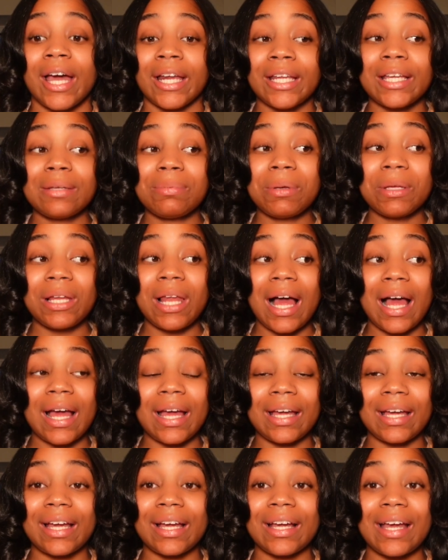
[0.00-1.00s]
and it'd be
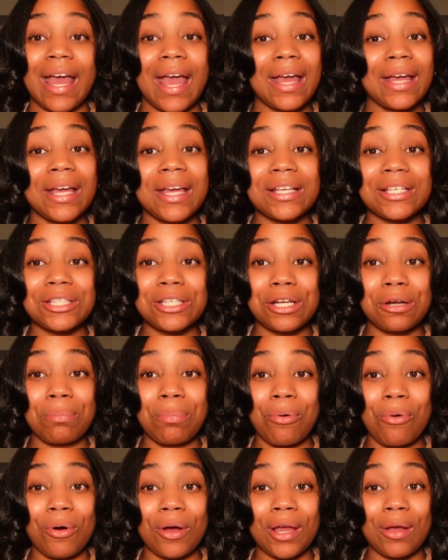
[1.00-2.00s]
like it gets to the
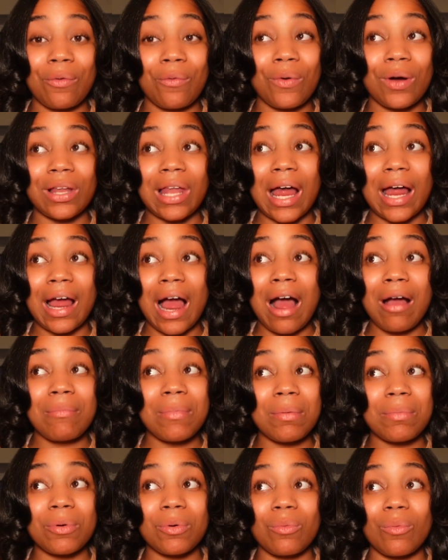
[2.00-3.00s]
point where like i
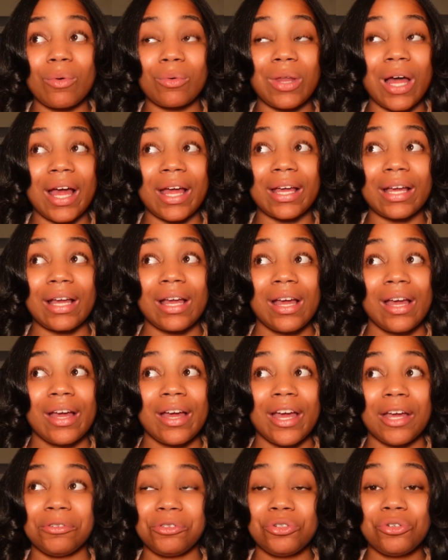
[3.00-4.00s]
remember like
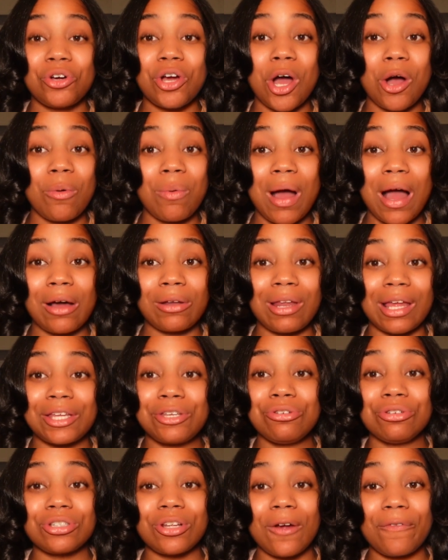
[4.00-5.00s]
if you go out like
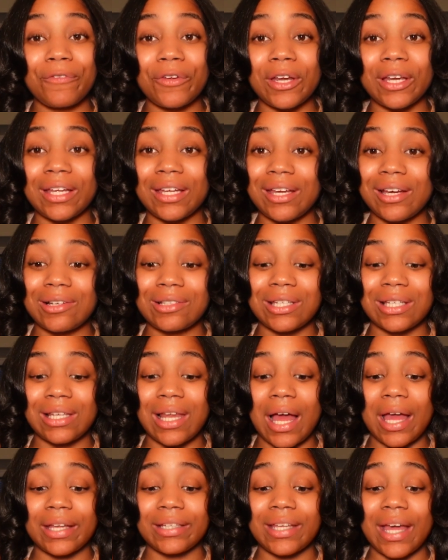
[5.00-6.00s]
you start feeling guilty
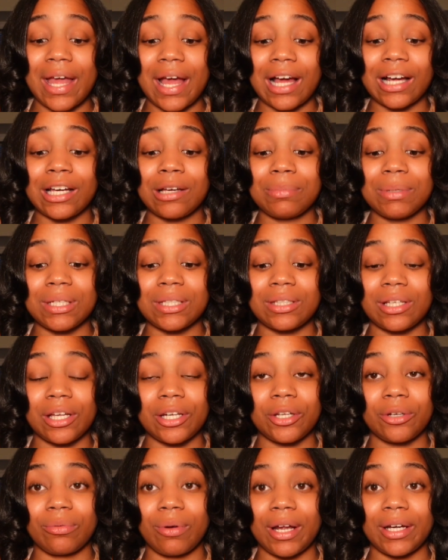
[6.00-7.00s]
like dang i could be
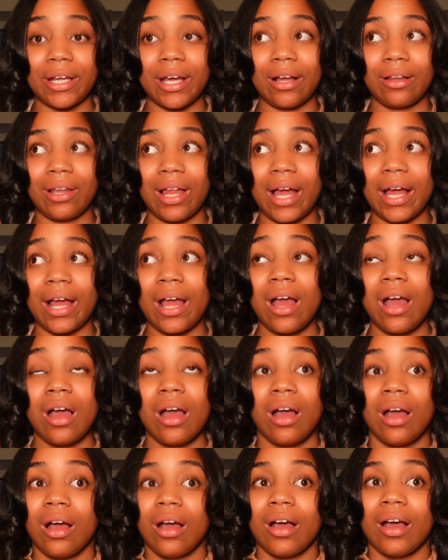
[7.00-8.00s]
studying right now like
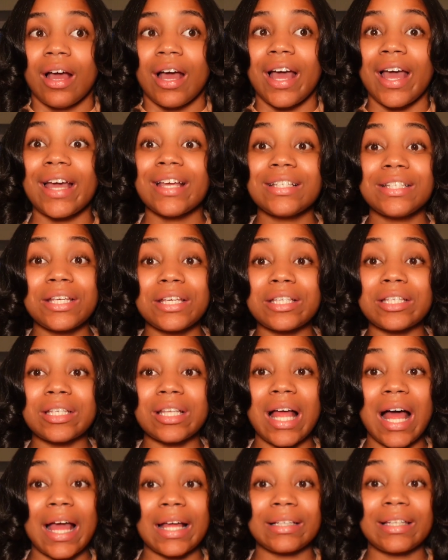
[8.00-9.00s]
it's just
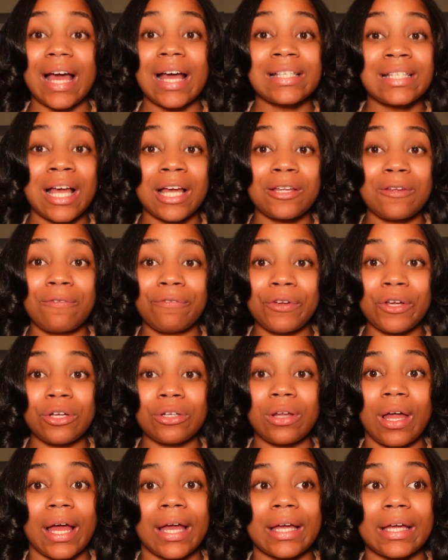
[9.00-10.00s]
like that's how you feel
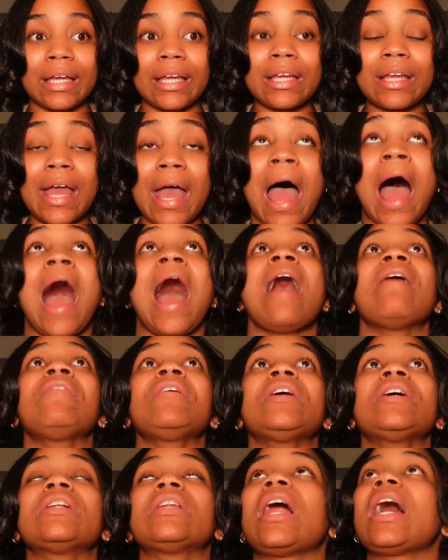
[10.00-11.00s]
like
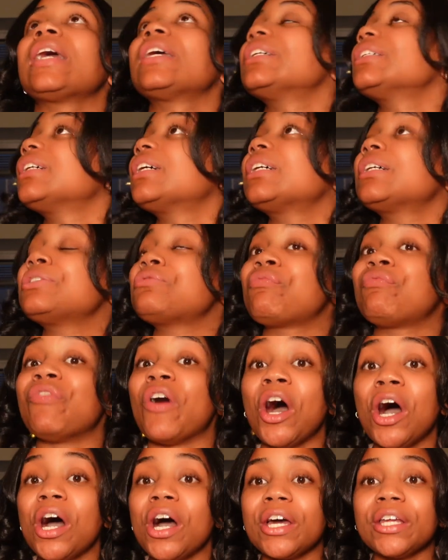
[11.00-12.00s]
having like
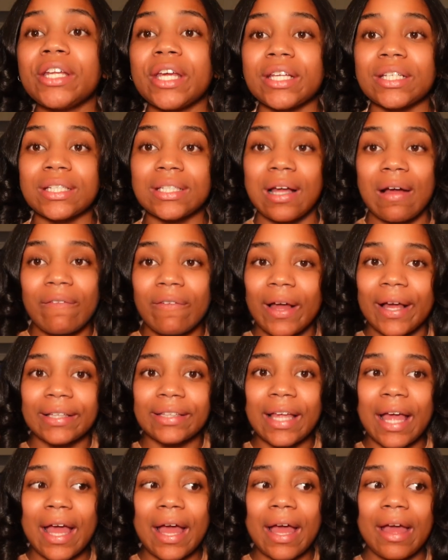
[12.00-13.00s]
fun and stuff like
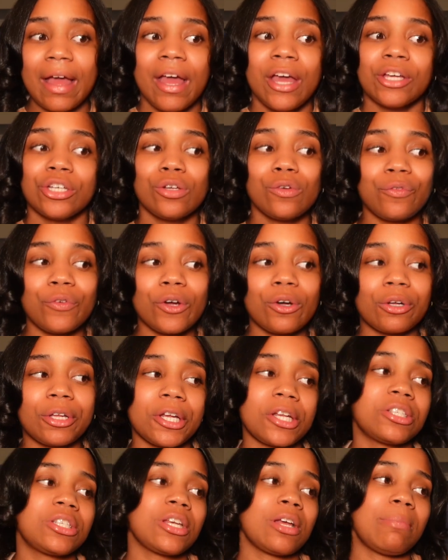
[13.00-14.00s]
that you feel
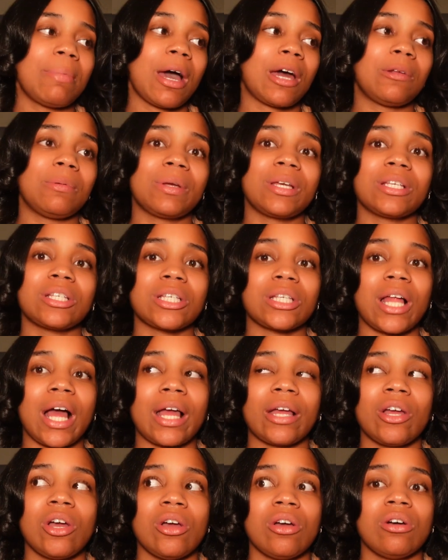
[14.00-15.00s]
guilty about it because it's
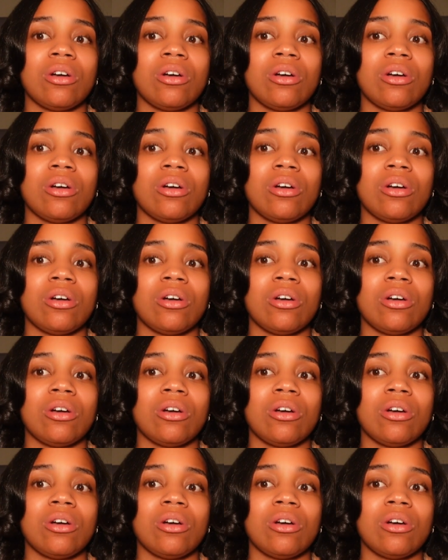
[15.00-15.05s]
like